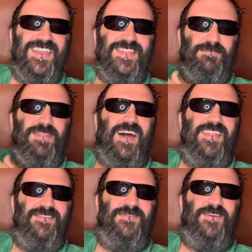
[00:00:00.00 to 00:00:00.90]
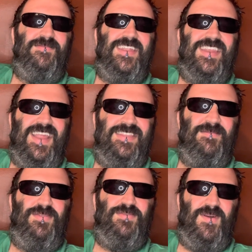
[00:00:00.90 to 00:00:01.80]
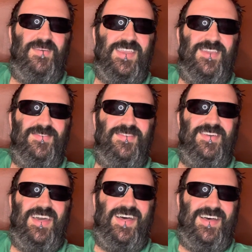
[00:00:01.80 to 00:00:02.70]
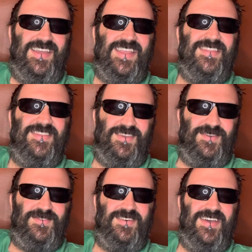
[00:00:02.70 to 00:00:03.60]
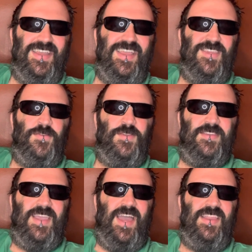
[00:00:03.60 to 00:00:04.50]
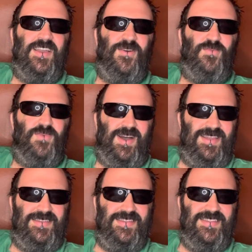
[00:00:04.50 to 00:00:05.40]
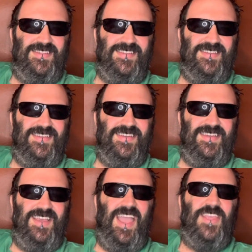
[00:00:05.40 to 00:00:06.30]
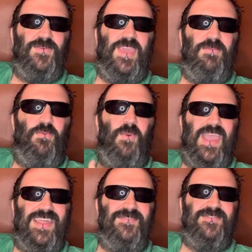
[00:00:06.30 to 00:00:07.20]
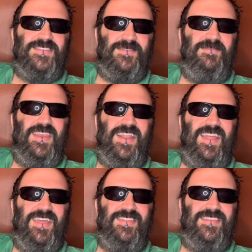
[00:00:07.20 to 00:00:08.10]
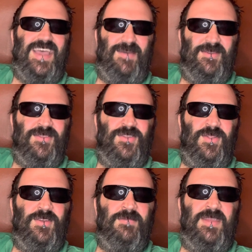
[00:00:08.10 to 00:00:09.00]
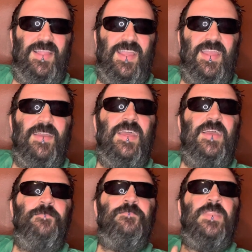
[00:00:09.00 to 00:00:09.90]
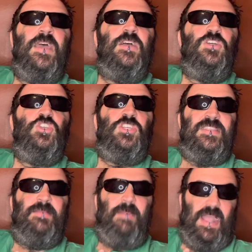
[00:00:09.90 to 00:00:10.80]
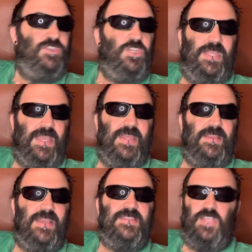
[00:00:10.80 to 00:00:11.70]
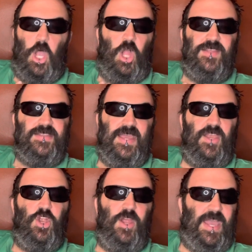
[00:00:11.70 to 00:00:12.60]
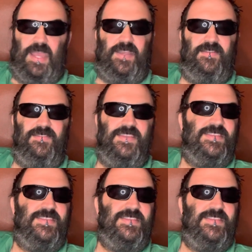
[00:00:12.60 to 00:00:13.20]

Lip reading: The plot of the film that it ends up throwing you, into, you just kind of go, what? And you keep waiting for somebody to tap you on the shoulder and be like, She's imagining it. It's all inside her head. This